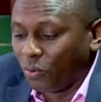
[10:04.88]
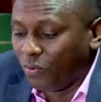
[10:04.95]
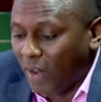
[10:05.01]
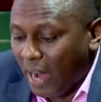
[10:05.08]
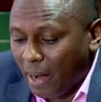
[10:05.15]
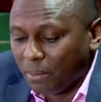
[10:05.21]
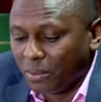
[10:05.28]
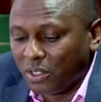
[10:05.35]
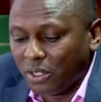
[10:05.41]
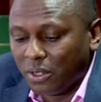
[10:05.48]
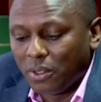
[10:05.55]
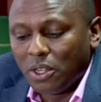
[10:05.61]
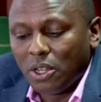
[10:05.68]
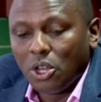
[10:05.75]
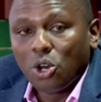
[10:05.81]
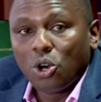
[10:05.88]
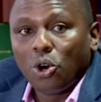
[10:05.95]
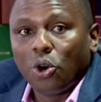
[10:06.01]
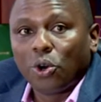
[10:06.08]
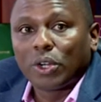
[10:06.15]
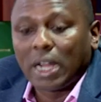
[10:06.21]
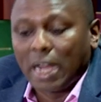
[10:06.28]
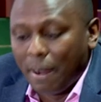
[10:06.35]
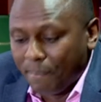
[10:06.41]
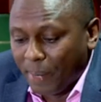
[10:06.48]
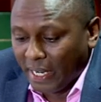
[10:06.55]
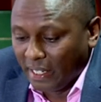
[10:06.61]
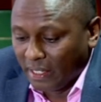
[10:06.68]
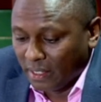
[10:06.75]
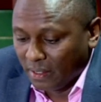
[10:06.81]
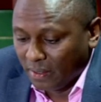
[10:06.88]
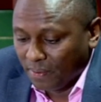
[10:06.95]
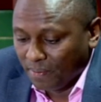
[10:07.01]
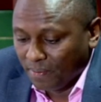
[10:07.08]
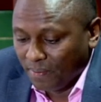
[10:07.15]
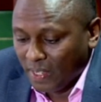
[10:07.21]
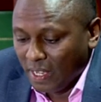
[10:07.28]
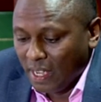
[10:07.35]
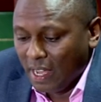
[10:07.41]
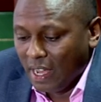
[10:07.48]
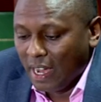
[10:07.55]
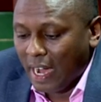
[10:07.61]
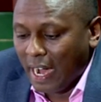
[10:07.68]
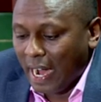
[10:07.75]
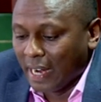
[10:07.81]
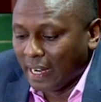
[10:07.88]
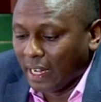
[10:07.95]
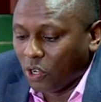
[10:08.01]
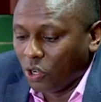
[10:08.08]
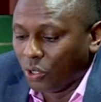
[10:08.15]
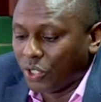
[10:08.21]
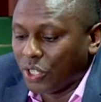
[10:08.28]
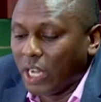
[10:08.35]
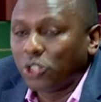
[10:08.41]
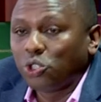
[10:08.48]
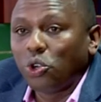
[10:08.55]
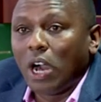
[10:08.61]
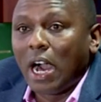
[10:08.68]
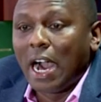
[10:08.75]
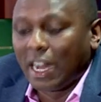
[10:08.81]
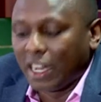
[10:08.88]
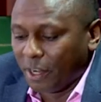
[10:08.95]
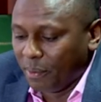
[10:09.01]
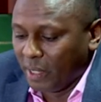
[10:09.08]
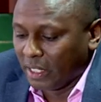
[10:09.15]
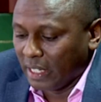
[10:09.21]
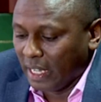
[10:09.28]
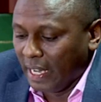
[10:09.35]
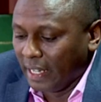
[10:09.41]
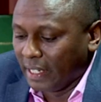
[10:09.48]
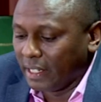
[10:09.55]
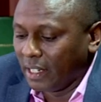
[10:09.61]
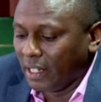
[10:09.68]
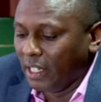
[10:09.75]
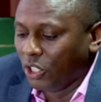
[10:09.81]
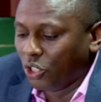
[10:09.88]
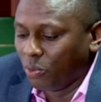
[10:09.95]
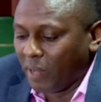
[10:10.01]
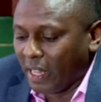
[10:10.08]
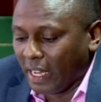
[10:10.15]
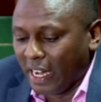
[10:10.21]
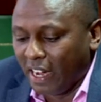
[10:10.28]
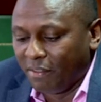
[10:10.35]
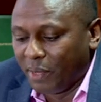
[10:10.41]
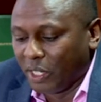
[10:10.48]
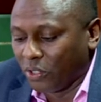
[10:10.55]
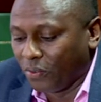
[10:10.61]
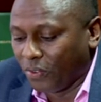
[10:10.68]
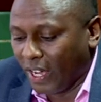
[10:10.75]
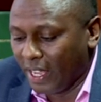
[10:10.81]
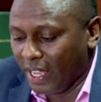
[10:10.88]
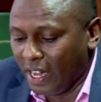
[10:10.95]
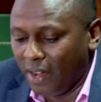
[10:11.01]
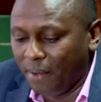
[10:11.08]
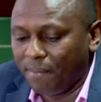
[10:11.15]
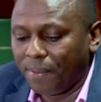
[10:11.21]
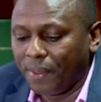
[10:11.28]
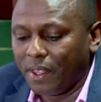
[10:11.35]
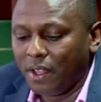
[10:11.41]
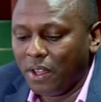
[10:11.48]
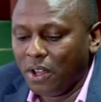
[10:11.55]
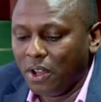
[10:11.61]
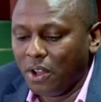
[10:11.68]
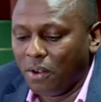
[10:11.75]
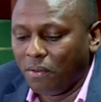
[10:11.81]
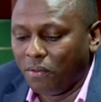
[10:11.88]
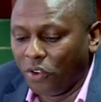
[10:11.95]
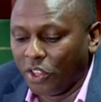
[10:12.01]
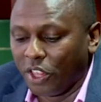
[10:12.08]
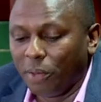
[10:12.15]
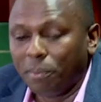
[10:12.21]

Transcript: to firms or companies under contractual agreements entered into by the Government of Kenya for the